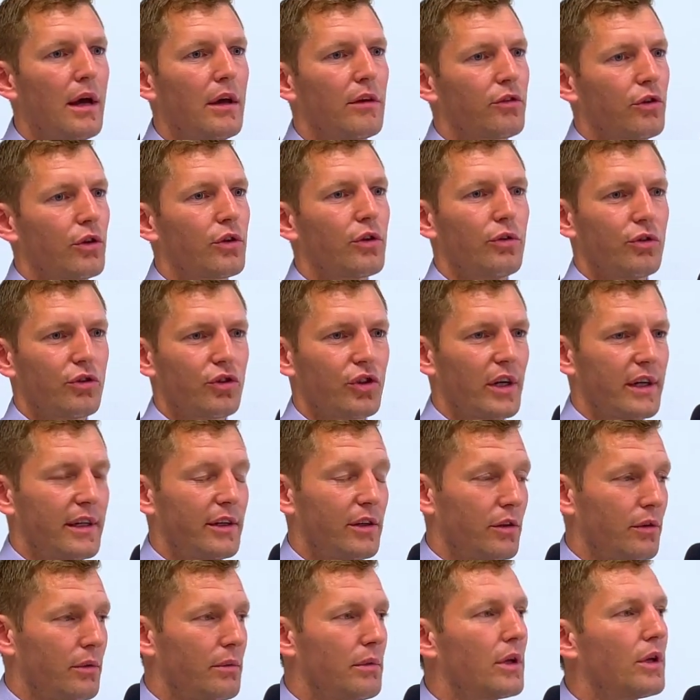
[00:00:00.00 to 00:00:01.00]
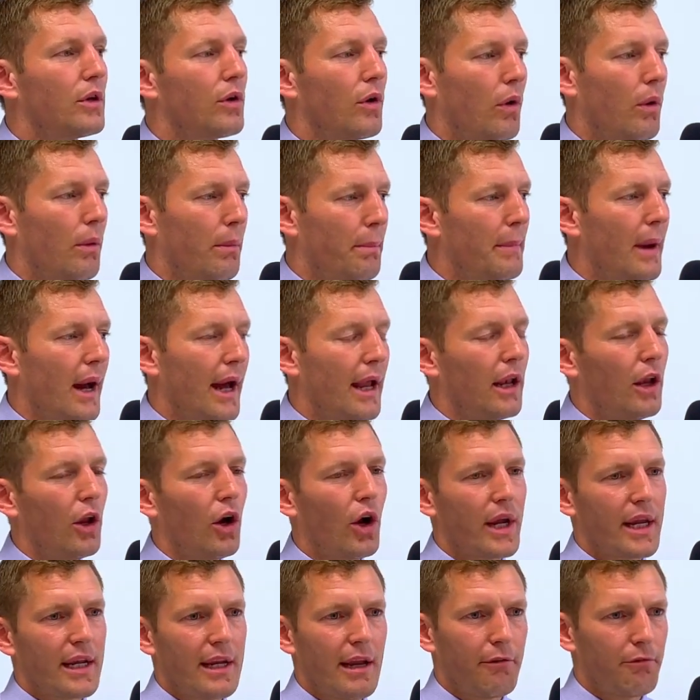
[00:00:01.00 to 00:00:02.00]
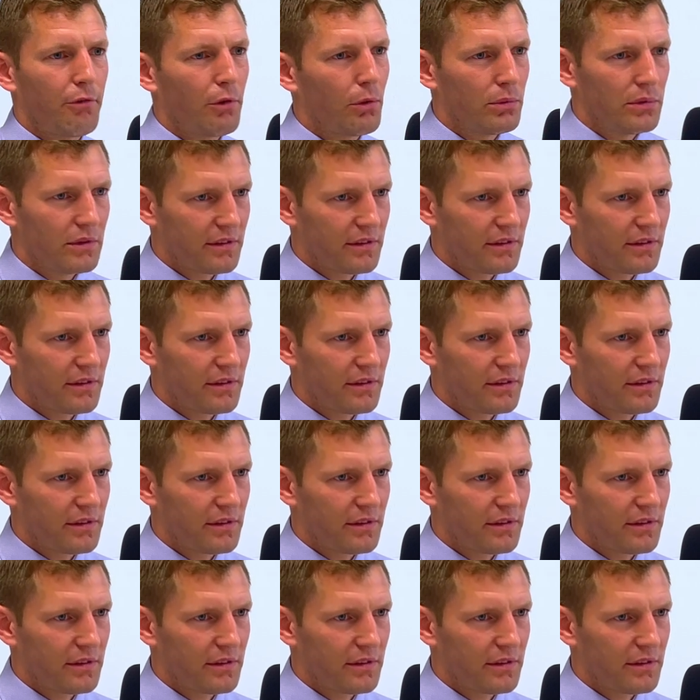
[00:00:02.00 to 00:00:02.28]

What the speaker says: So you try to, align everyone's